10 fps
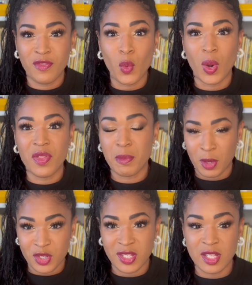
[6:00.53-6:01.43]
for the
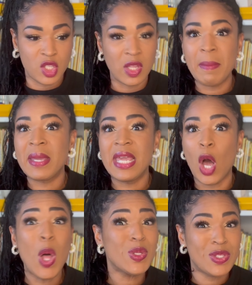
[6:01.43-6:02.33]
person. So let me
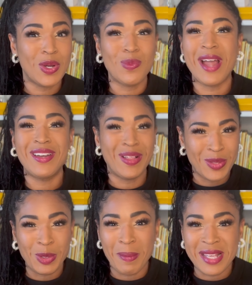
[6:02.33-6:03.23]
also write a
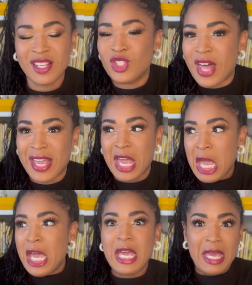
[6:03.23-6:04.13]
little message like,
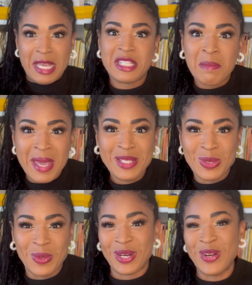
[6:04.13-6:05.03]
is a
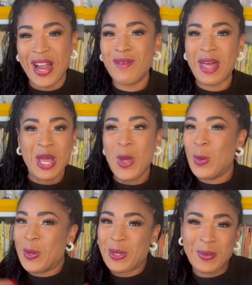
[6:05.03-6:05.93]
mentor, right? Like,
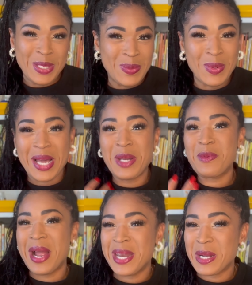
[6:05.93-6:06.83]
what are we doing? What kind of
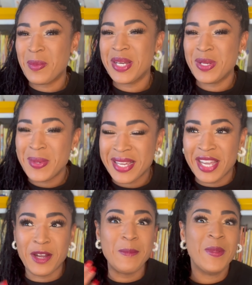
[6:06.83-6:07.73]
writing are we doing
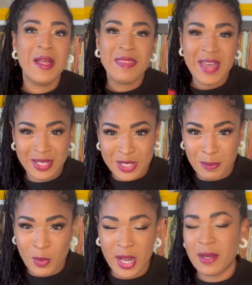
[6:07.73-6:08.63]
here? That's the
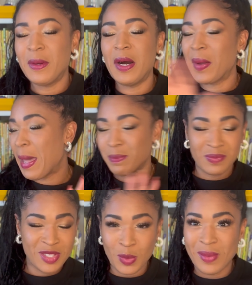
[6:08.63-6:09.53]
point. Okay,
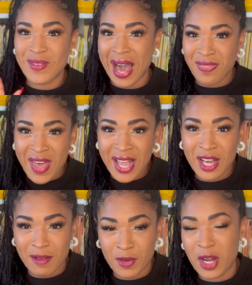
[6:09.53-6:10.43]
so we've got that
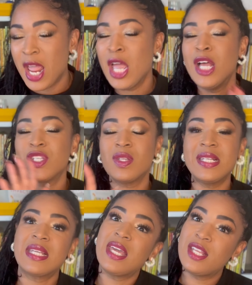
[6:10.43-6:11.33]
covered. So let's
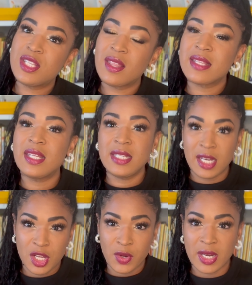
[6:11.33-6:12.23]
get into like the
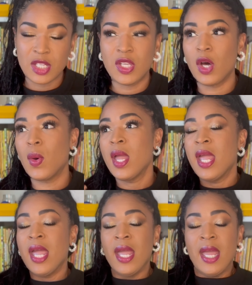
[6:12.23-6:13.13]
nitty gritty. So
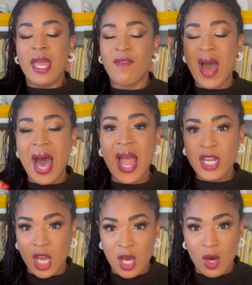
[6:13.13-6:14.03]
if I
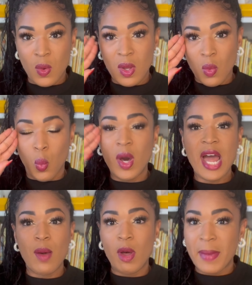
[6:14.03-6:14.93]
know what
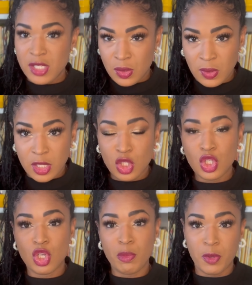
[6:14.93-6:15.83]
I want my students
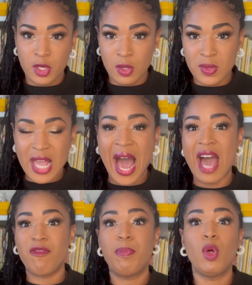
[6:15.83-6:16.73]
to produce,
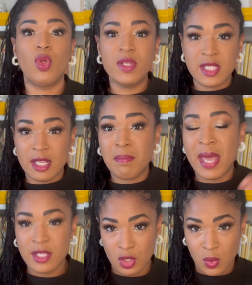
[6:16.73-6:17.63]
I've pulled some
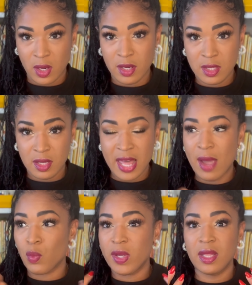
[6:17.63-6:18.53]
mentors that
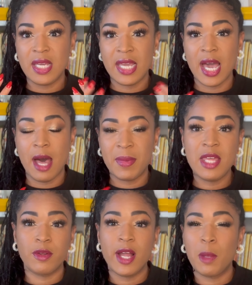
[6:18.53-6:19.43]
really um,
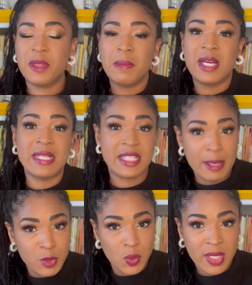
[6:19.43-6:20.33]
either help them
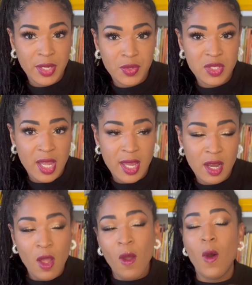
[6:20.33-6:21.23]
conceptually understand
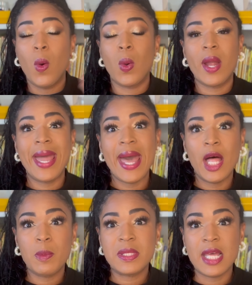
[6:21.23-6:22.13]
or it
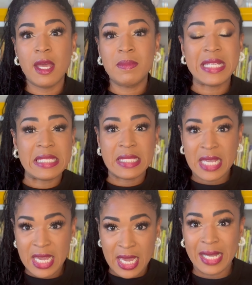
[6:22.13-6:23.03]
helps them to
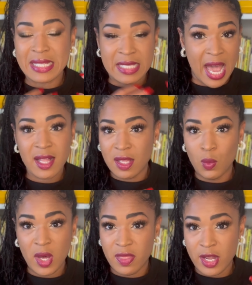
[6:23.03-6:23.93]
see exactly
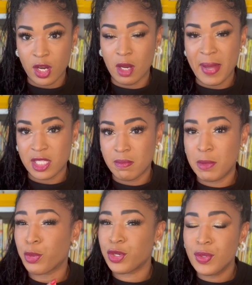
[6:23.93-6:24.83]
what they're about to be
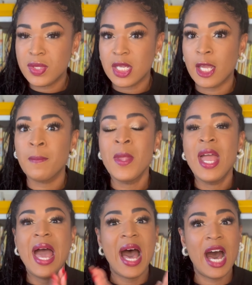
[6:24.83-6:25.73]
producing.
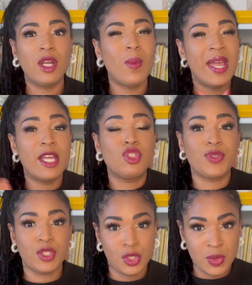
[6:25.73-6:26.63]
How do I
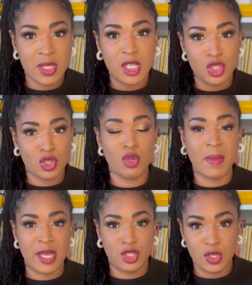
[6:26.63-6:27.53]
introduce this to
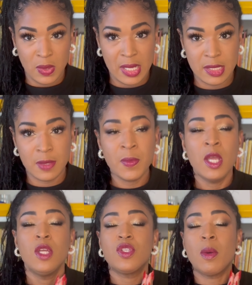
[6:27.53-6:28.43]
my students?
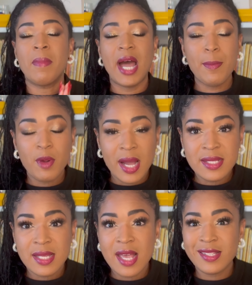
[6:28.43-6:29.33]
So my
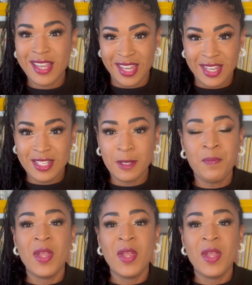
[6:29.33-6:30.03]
process is